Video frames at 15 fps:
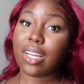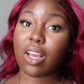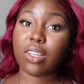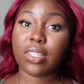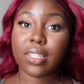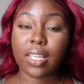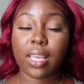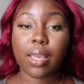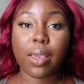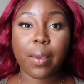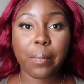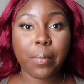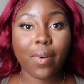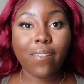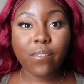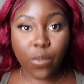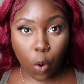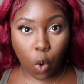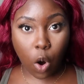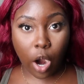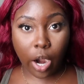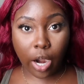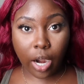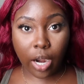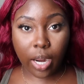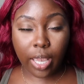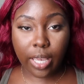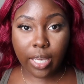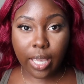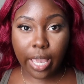y'all seen before
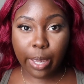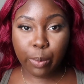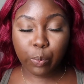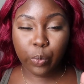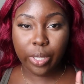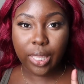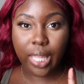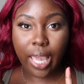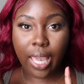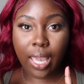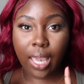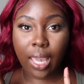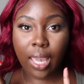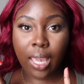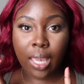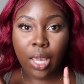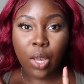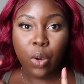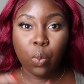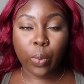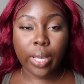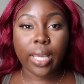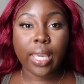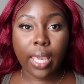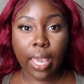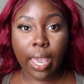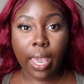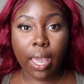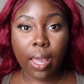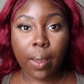it came with a wig
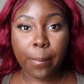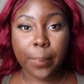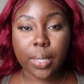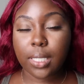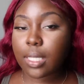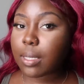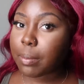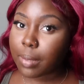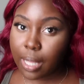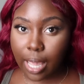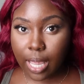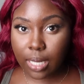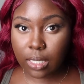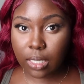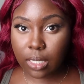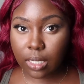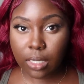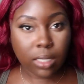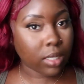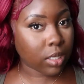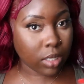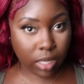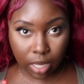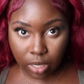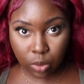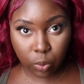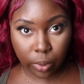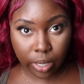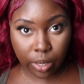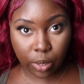cap, some lashes as
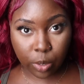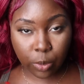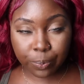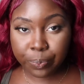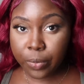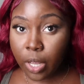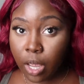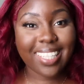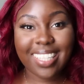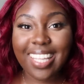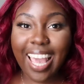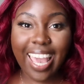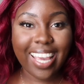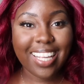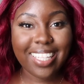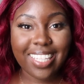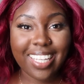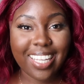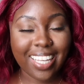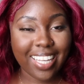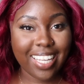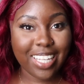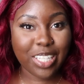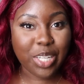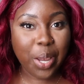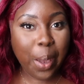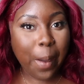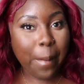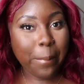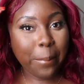well. This is an 18 inch
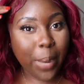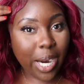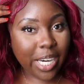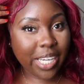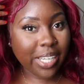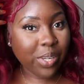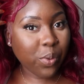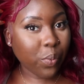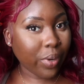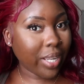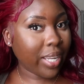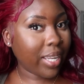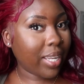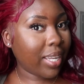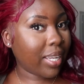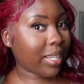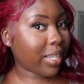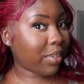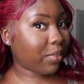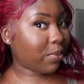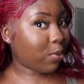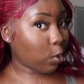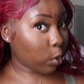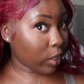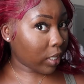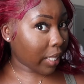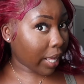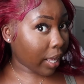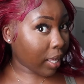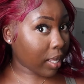burgundy wig, full
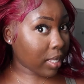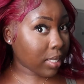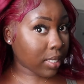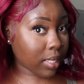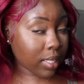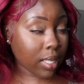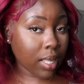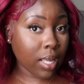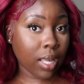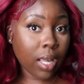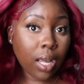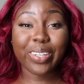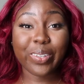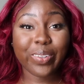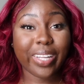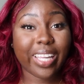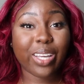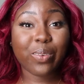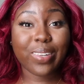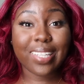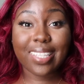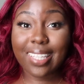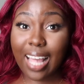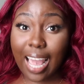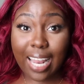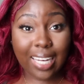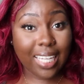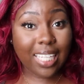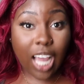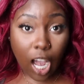lace. The wig was
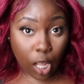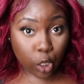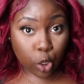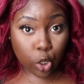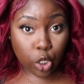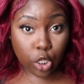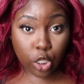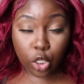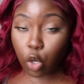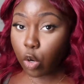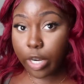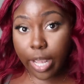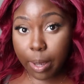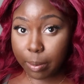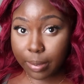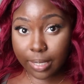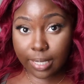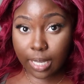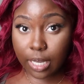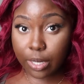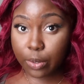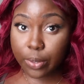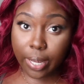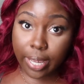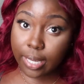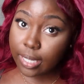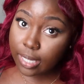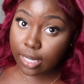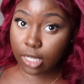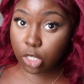$90 on Amazon,
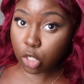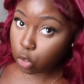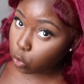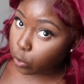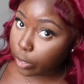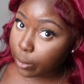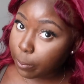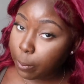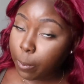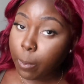okay? Get into it.